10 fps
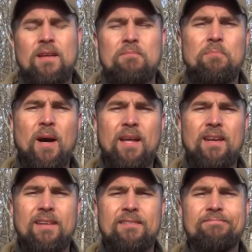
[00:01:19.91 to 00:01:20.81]

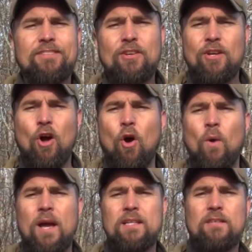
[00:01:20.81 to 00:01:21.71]
But you can
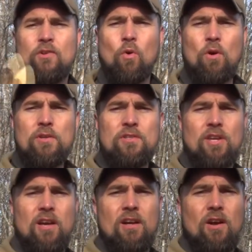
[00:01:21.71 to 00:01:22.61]
always, of course,
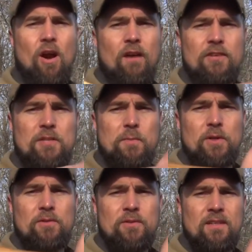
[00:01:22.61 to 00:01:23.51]
carve a
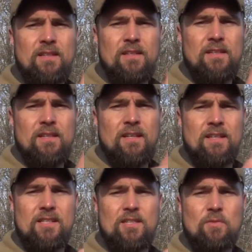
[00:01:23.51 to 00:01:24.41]
spoon. Uh,
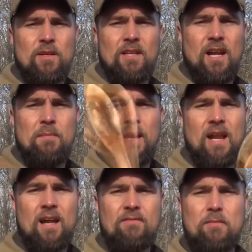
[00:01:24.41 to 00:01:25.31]
this is one that I made
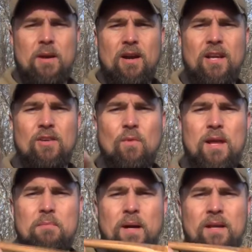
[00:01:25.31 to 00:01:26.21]
out of American
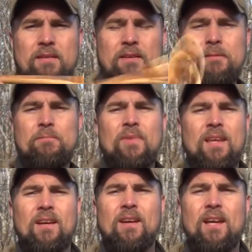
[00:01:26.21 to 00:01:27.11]
redbud.
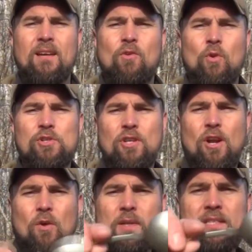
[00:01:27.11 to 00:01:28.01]
And of course, you can
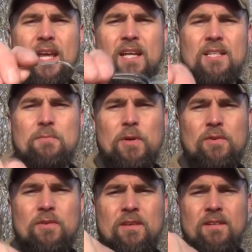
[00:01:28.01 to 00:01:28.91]
always take a
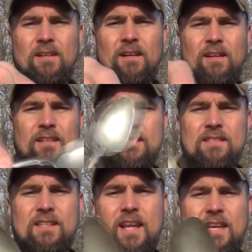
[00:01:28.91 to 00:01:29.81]
spoon. Uh, this
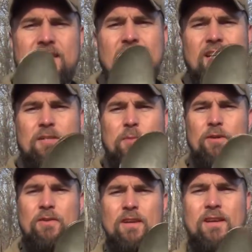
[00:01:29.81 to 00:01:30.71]
is an antique
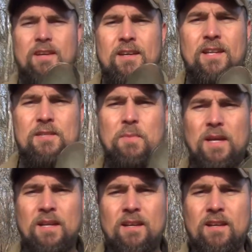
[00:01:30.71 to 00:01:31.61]
spoon. It has
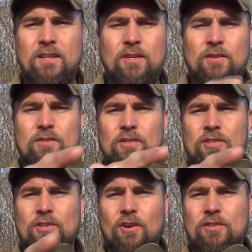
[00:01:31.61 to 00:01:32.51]
been used to
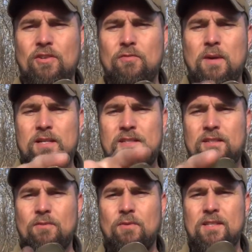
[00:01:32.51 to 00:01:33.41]
stir so much
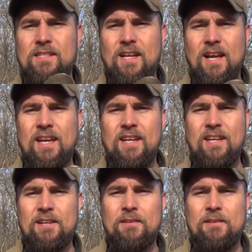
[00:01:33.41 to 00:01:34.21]
that the one side